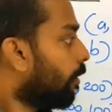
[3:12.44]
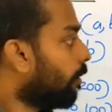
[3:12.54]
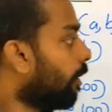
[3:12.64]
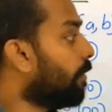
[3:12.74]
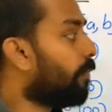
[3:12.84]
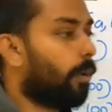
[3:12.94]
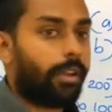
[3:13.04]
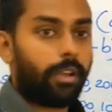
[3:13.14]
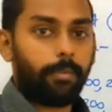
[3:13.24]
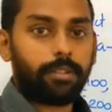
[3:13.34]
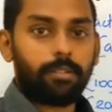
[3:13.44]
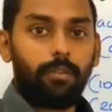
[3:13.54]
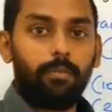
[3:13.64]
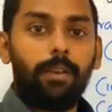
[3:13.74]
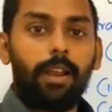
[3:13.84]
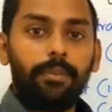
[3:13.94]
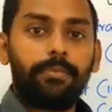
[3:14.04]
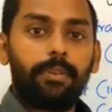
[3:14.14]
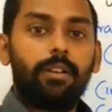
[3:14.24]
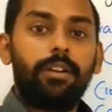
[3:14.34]
Then default arguments, we will
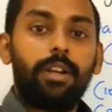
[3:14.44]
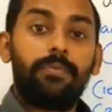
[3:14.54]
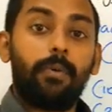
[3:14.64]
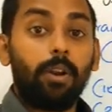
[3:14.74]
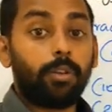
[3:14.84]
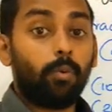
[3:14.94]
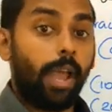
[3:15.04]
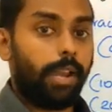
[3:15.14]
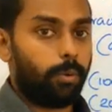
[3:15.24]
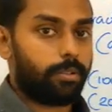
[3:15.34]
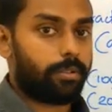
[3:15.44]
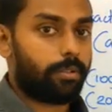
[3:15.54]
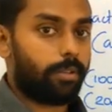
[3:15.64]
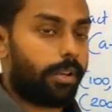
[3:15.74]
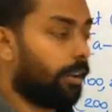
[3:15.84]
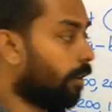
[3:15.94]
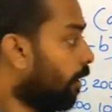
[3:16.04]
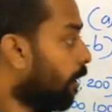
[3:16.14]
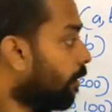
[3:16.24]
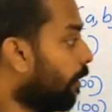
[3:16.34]
have default values. Okay,
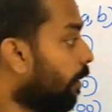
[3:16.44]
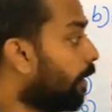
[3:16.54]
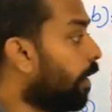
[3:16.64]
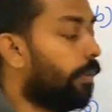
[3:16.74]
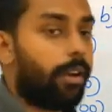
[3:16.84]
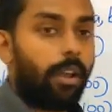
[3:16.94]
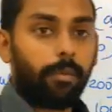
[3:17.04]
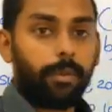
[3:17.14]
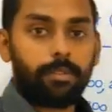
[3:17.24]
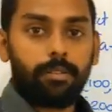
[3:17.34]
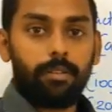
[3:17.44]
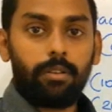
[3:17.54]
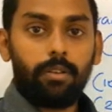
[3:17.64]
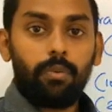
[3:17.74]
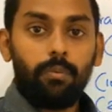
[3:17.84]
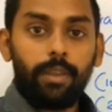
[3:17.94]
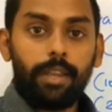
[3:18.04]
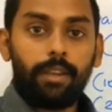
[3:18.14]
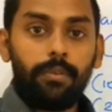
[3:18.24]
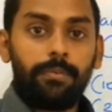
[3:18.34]
then keyword arguments, we
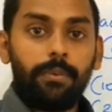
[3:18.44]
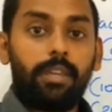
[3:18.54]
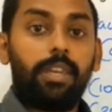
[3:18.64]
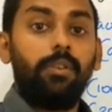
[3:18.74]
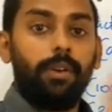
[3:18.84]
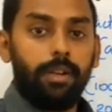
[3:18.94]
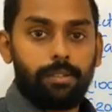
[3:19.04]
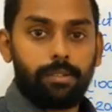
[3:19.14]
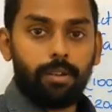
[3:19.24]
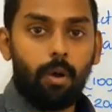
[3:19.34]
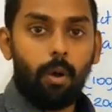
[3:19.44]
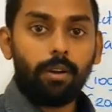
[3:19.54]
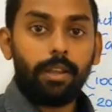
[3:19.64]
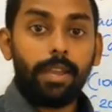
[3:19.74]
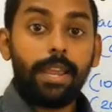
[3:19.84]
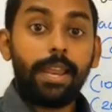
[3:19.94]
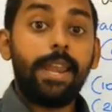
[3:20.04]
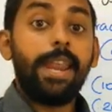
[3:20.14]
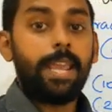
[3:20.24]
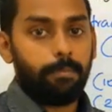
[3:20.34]
can have keywords or
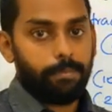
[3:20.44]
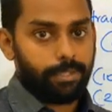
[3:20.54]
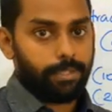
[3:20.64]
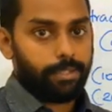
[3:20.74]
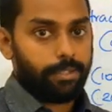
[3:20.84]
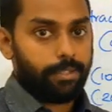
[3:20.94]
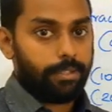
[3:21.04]
names